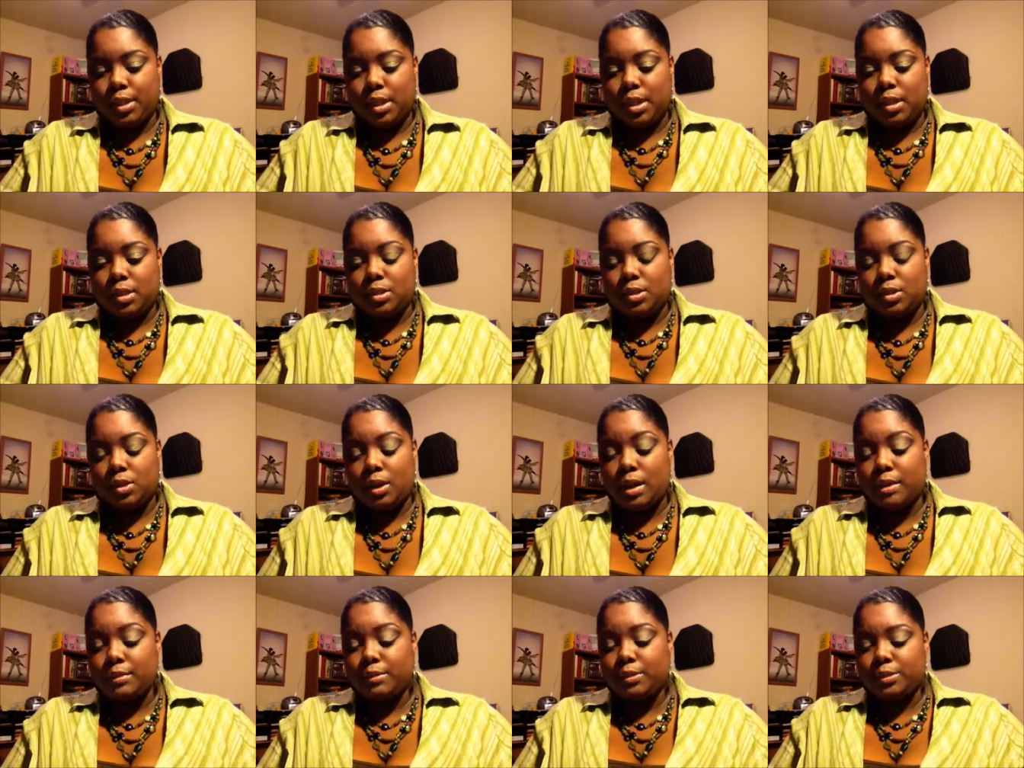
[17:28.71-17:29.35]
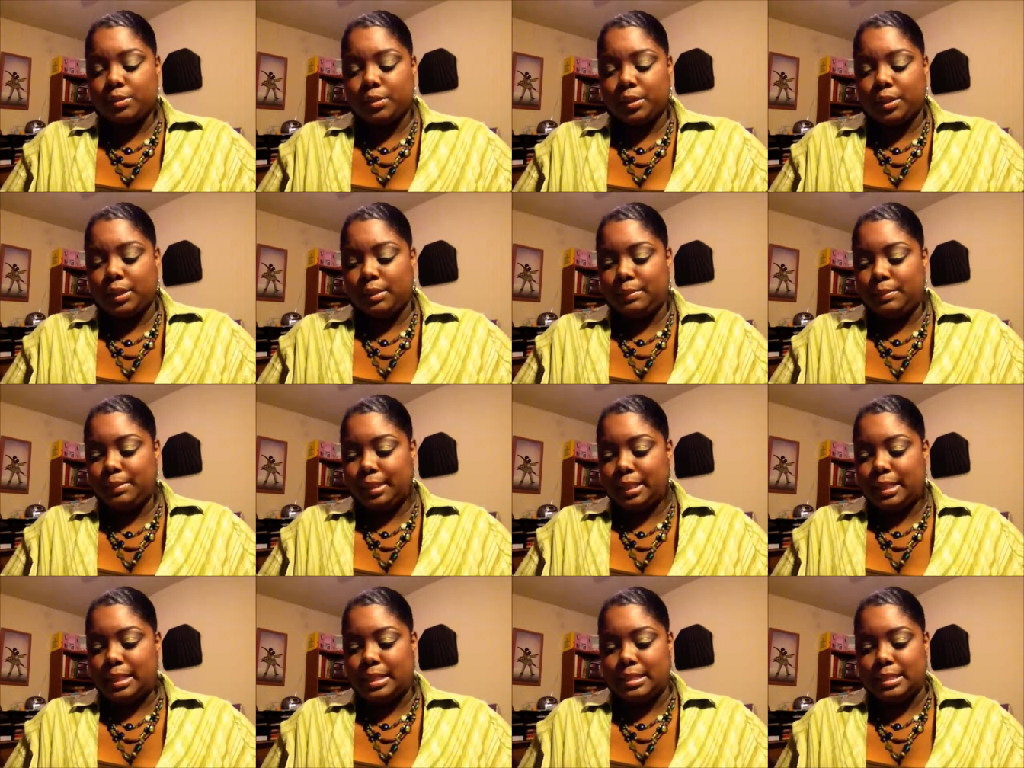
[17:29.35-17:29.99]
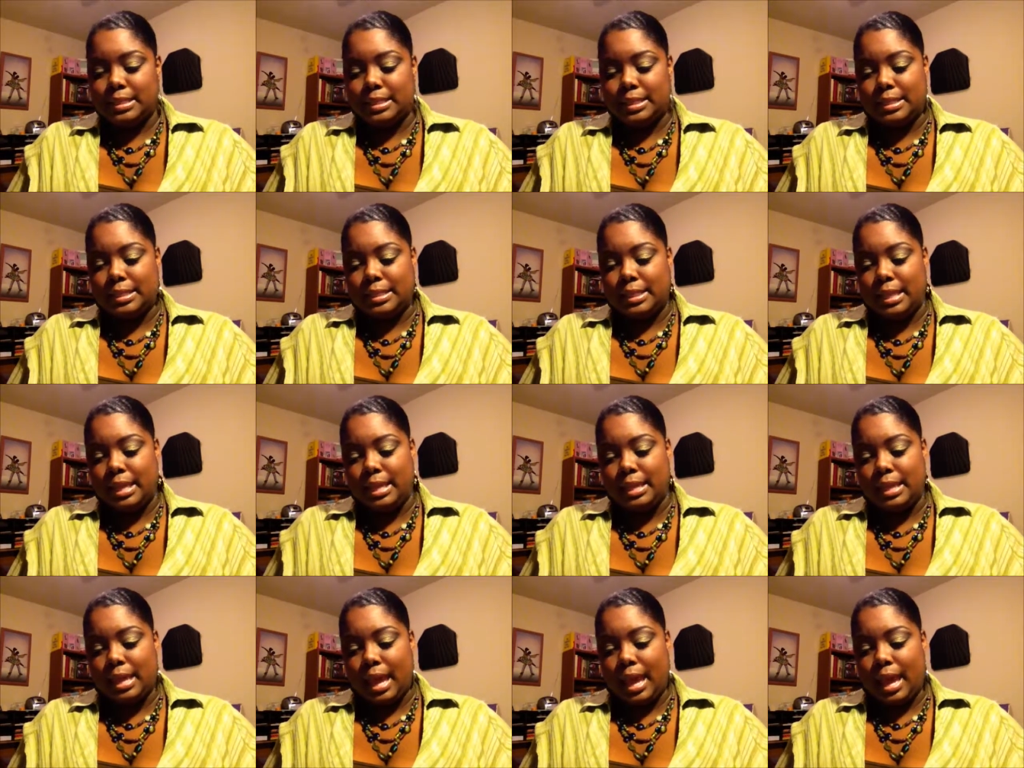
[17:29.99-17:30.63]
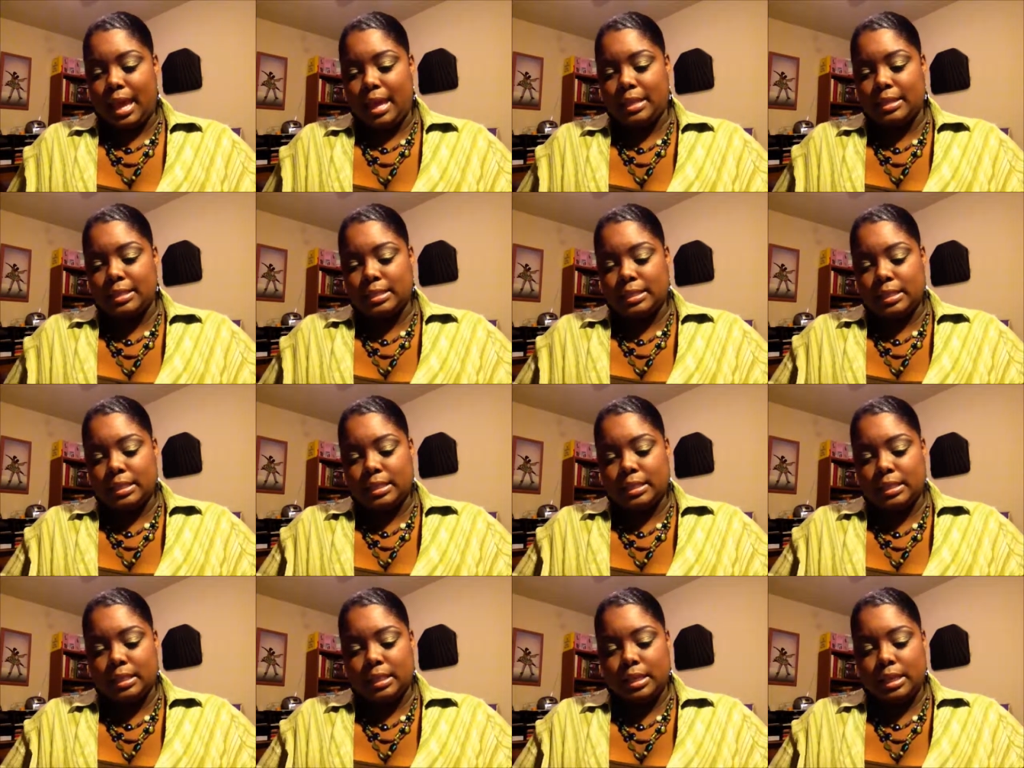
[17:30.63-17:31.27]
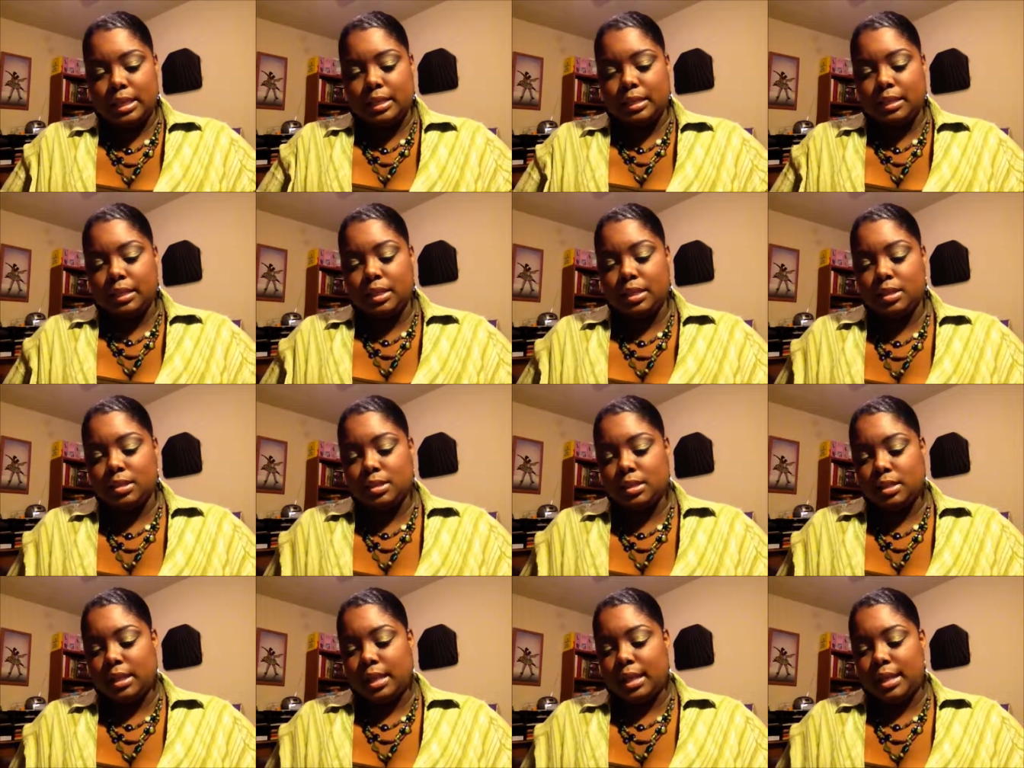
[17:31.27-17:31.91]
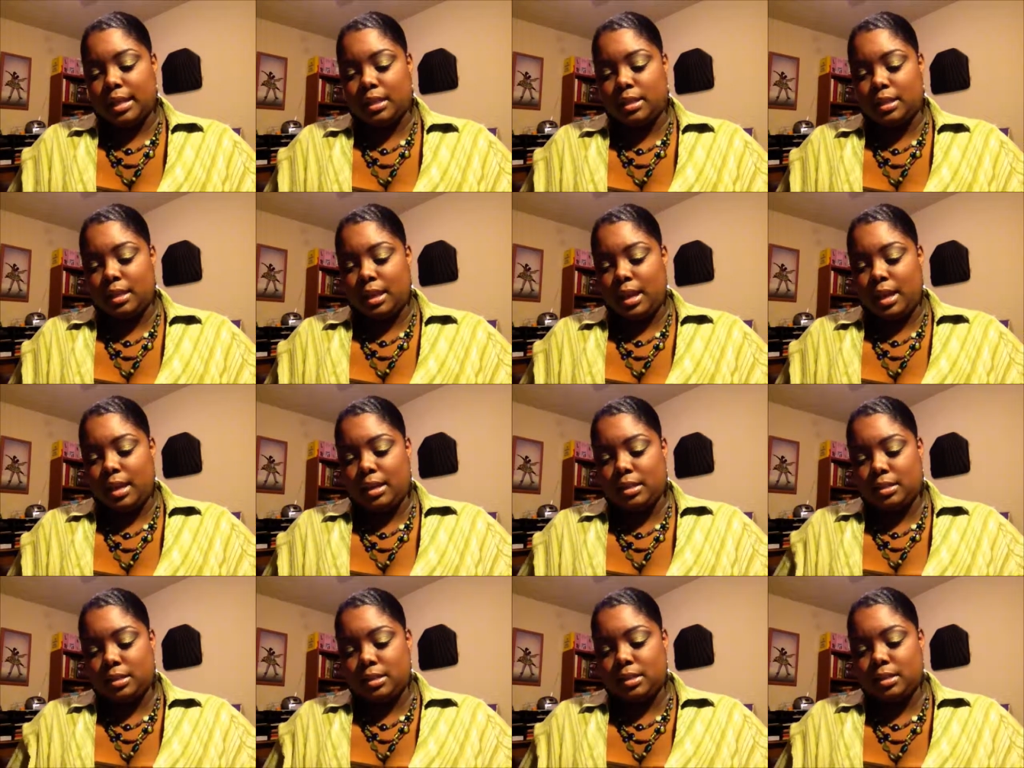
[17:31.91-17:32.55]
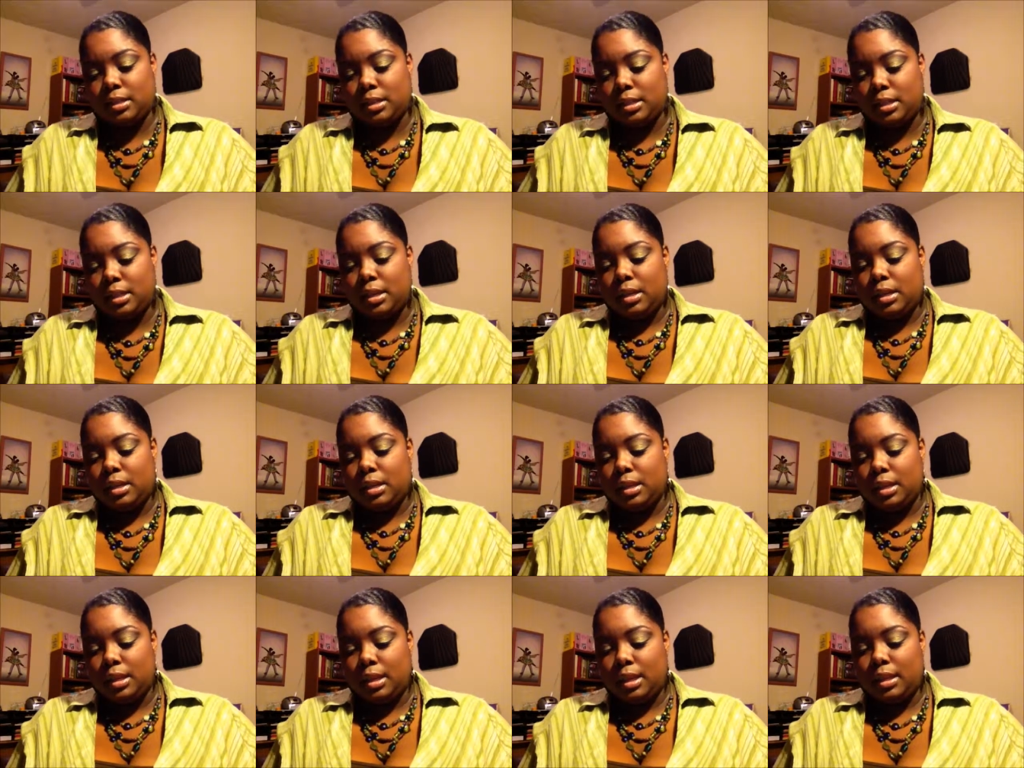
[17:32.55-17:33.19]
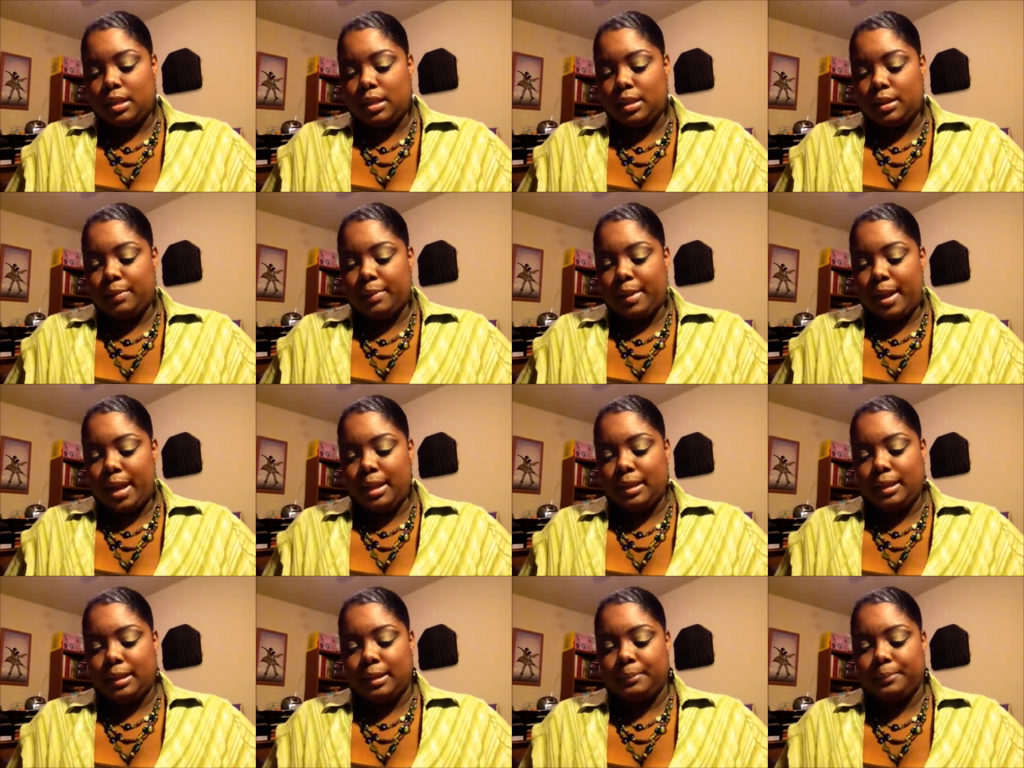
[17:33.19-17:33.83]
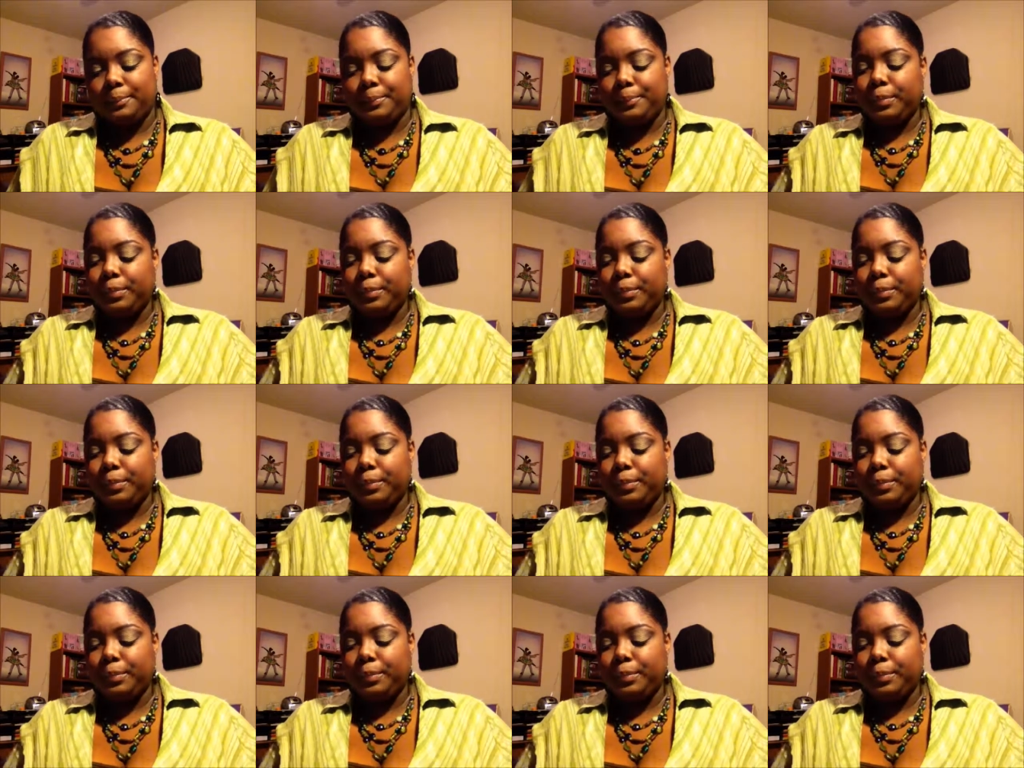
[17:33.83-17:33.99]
So I was really pleased to see that it looked like that in their palette.